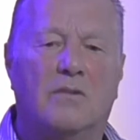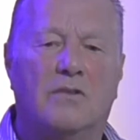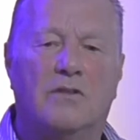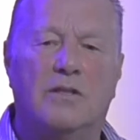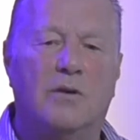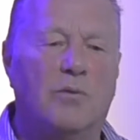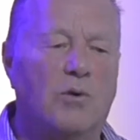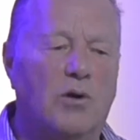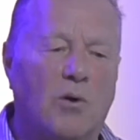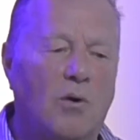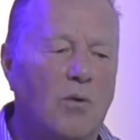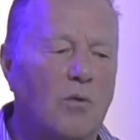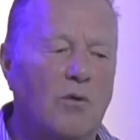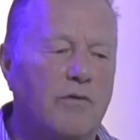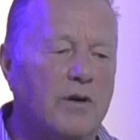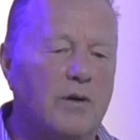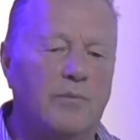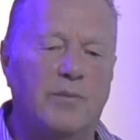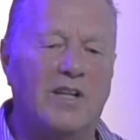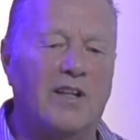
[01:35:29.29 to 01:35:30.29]
they were all
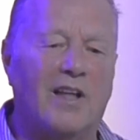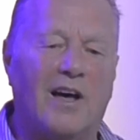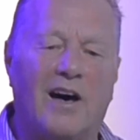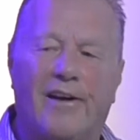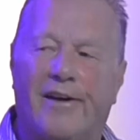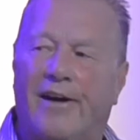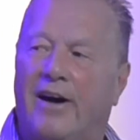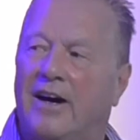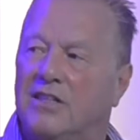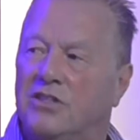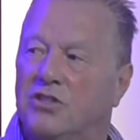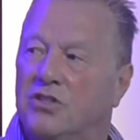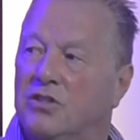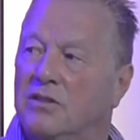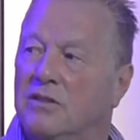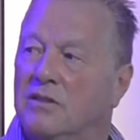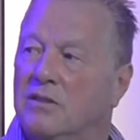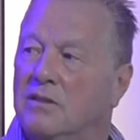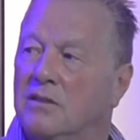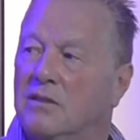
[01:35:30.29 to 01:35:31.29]
over me like a rash.
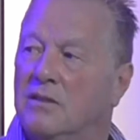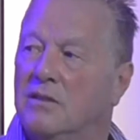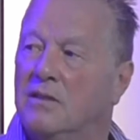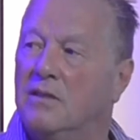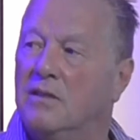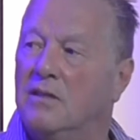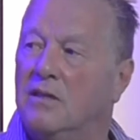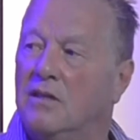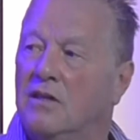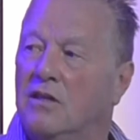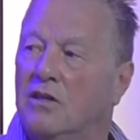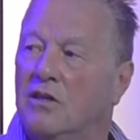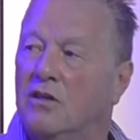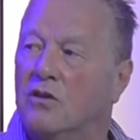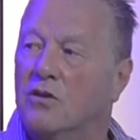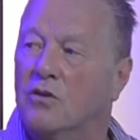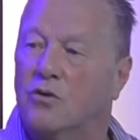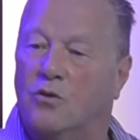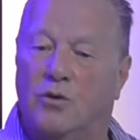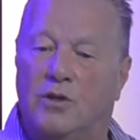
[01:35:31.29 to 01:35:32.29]

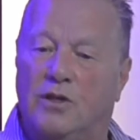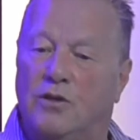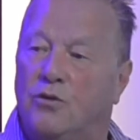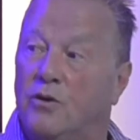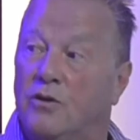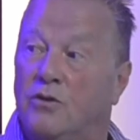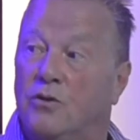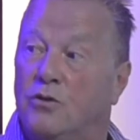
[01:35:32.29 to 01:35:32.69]
Going to do it.